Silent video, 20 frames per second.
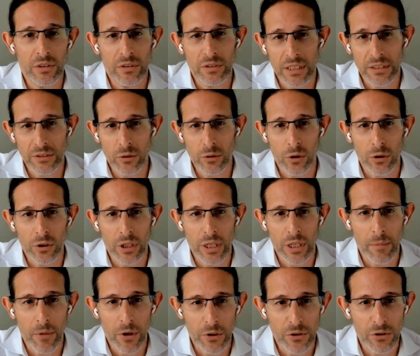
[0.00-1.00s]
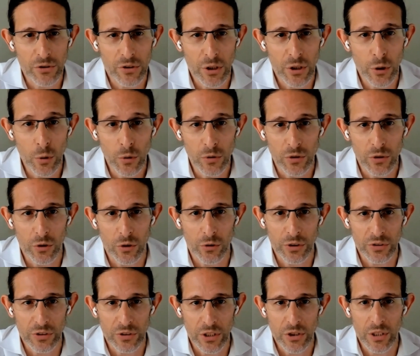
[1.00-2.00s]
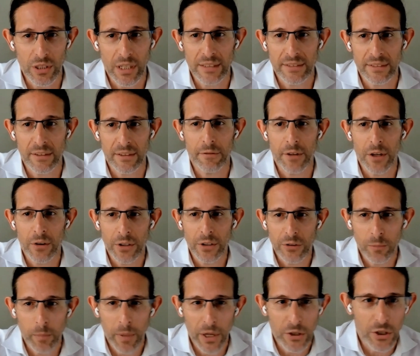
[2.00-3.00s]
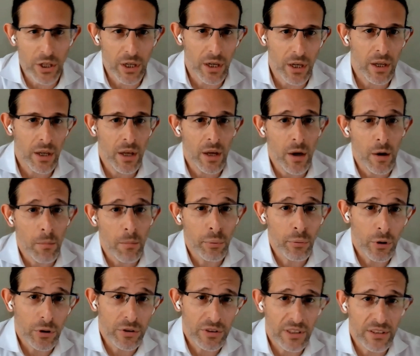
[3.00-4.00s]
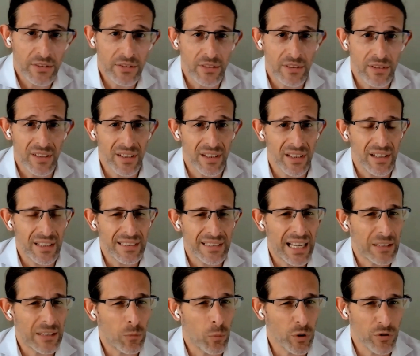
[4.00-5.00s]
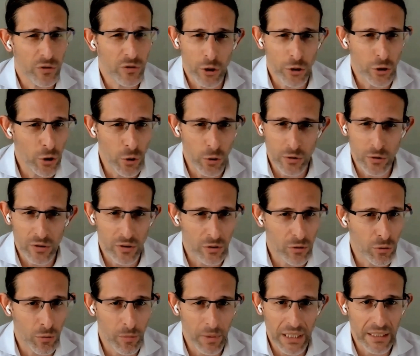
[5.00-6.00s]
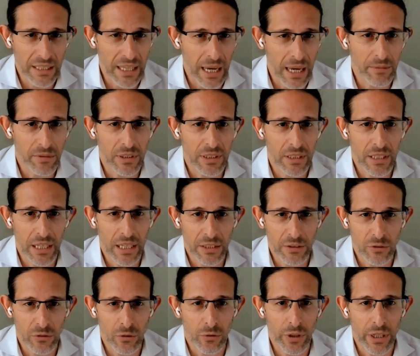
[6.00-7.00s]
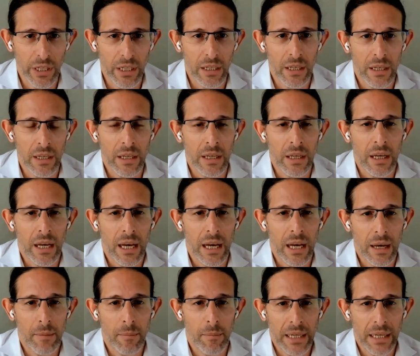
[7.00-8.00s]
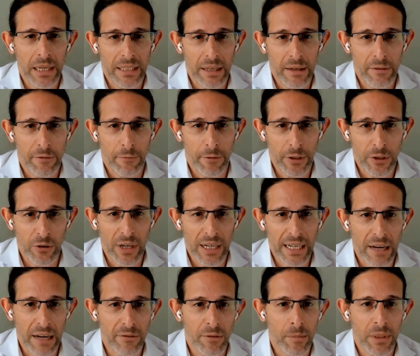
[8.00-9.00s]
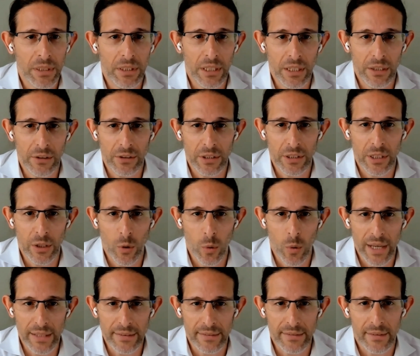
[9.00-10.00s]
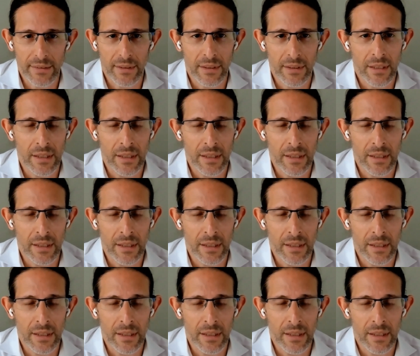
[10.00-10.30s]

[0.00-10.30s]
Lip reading: is called emergency use authorization. That's a very special process that was not used too many times in the history by the federal government here in the US.